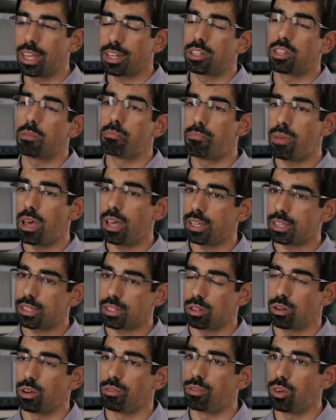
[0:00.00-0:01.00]
get the
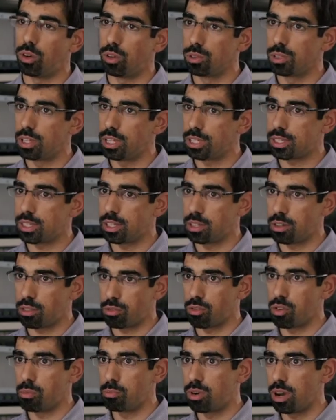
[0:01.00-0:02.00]
best of all these
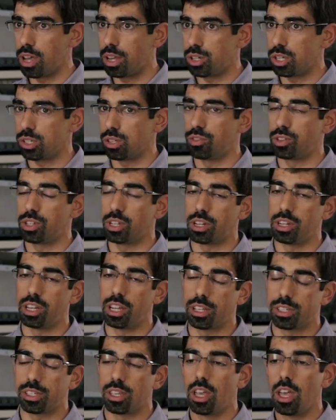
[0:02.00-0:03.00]
three branches of
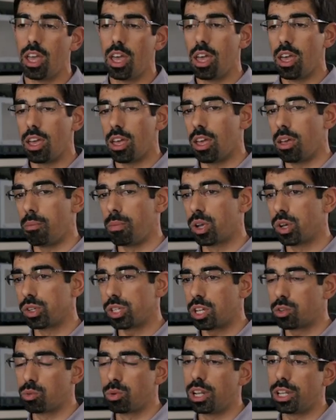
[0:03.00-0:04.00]
techniques
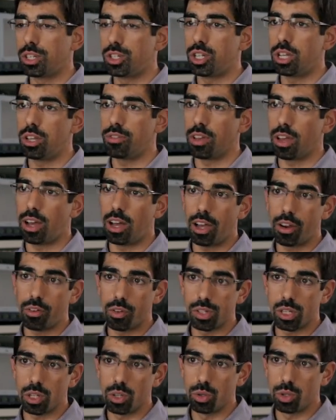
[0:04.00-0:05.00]
because it will achieve a high
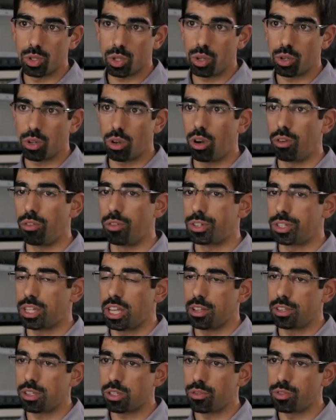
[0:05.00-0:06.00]
resolution of
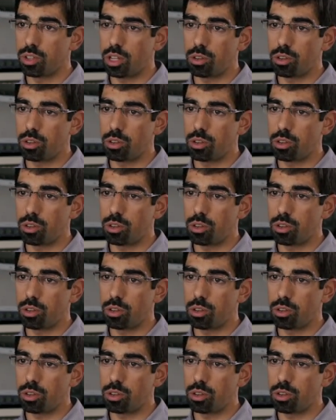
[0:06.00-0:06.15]
tens of